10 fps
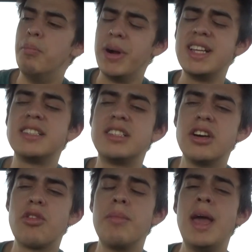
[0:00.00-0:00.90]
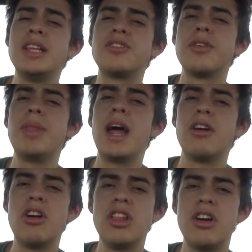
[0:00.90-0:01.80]
But it still remains from that
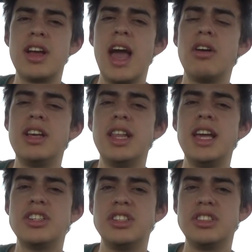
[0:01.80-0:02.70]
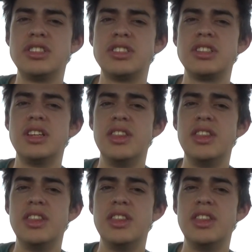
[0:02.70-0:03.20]
earlier calculations,